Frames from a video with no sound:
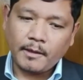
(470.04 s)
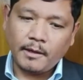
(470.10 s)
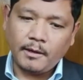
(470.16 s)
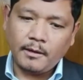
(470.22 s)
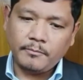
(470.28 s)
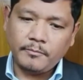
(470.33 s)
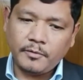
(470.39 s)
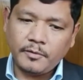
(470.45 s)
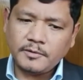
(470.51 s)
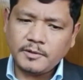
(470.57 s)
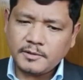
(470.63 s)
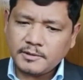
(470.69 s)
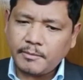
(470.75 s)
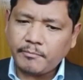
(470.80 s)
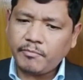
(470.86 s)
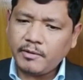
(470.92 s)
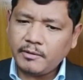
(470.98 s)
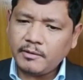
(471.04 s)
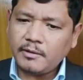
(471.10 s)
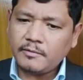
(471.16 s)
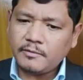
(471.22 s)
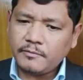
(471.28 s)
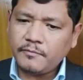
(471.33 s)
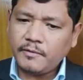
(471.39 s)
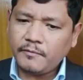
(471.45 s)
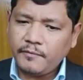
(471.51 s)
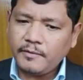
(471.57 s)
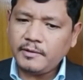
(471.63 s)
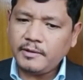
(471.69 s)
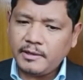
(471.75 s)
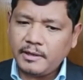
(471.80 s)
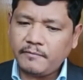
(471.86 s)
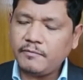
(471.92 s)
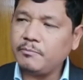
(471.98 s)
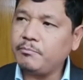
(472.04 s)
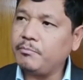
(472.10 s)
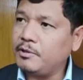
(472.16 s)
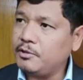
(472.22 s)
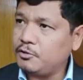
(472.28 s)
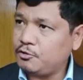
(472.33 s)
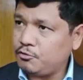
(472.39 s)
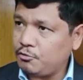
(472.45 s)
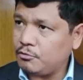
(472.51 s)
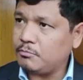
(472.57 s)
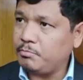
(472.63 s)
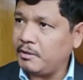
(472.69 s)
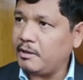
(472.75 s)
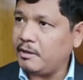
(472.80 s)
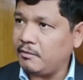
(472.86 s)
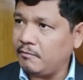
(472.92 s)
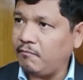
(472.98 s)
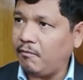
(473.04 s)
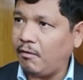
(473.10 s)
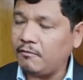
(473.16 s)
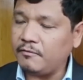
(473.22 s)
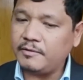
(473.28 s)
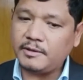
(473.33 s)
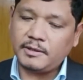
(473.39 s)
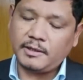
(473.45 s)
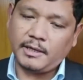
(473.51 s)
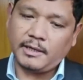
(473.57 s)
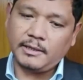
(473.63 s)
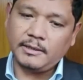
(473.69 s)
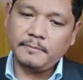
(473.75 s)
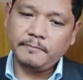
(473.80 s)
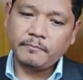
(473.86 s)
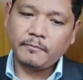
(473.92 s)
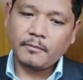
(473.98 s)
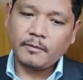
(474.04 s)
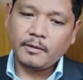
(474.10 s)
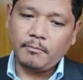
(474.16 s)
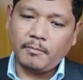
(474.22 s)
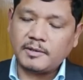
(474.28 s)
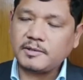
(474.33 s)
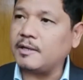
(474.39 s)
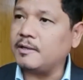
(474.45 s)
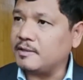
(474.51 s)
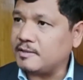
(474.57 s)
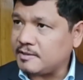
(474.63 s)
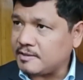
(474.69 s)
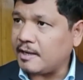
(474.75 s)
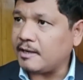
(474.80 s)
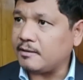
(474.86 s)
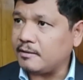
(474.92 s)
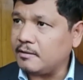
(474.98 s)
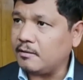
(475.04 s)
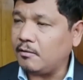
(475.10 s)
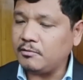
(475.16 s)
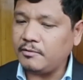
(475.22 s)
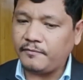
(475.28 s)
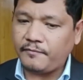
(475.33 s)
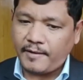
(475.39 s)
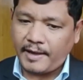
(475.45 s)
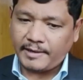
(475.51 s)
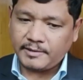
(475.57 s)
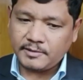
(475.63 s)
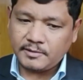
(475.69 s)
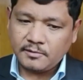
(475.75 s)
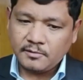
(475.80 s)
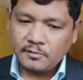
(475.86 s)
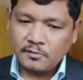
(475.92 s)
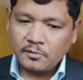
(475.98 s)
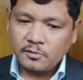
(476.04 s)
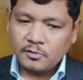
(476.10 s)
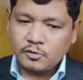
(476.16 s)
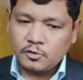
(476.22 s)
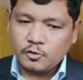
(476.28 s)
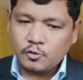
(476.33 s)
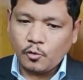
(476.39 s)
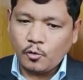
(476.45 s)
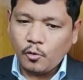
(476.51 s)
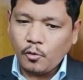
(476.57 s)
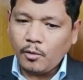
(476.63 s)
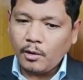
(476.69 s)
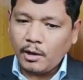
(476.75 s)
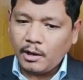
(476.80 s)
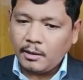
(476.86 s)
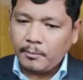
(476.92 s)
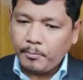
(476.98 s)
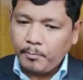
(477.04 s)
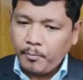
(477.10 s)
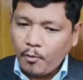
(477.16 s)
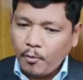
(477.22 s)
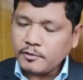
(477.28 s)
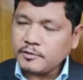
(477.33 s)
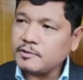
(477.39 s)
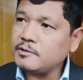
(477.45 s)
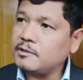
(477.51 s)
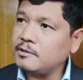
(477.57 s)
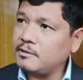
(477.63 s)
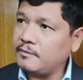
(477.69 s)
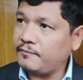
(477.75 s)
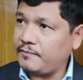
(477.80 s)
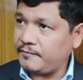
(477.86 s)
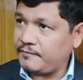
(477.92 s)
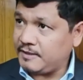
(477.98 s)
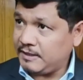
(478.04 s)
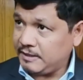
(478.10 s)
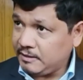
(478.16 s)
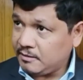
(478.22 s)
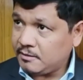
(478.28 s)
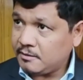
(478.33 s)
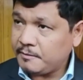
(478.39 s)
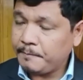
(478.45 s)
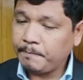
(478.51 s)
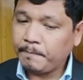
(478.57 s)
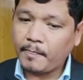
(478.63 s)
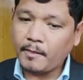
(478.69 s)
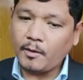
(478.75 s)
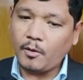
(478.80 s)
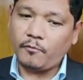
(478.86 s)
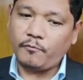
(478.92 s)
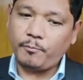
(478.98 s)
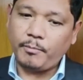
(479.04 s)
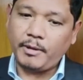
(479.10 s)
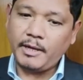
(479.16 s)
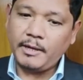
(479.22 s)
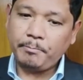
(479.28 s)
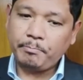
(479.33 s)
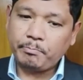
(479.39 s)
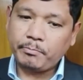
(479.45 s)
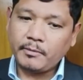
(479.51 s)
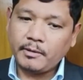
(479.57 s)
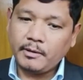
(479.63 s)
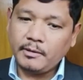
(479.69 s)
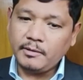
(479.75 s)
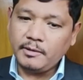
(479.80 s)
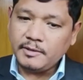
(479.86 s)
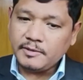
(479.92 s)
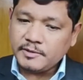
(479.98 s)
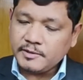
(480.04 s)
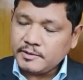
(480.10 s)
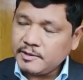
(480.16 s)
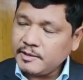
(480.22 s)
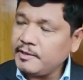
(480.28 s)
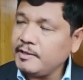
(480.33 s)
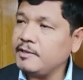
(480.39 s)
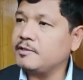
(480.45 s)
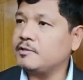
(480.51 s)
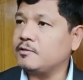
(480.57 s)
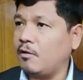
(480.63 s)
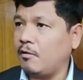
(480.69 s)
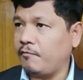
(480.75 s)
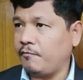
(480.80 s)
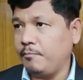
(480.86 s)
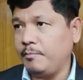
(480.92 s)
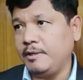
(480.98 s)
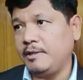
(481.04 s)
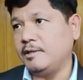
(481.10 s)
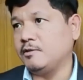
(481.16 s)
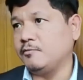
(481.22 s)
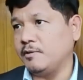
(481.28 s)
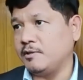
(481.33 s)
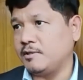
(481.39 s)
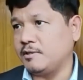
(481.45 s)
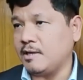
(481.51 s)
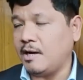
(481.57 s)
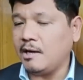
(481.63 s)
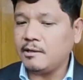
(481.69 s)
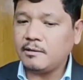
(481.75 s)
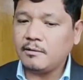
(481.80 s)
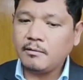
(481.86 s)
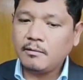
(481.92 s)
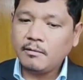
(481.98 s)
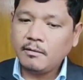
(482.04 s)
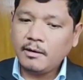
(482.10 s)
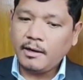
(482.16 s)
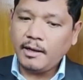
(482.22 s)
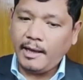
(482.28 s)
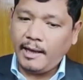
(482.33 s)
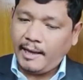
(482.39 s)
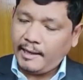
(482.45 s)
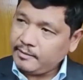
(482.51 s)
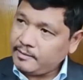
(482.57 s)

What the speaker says: because it's something that we feel that everybody should be involved in and must understand all the facts. So post the 15th of May, the series of meetings will start at the